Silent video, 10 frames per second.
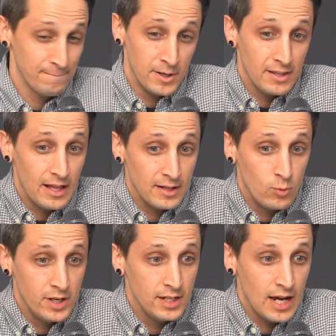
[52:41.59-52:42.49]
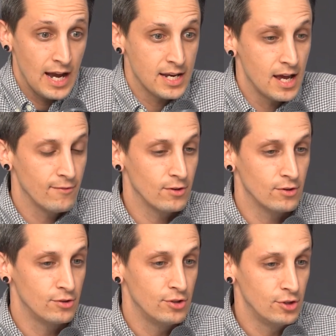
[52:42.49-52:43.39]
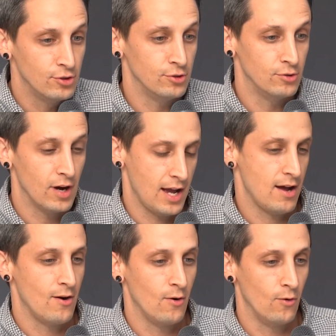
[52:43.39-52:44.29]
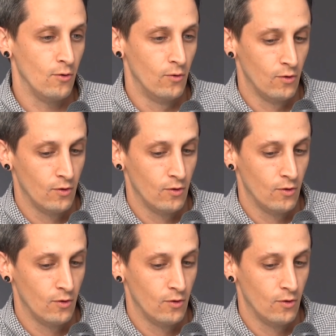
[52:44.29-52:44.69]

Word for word: but like we i never knew how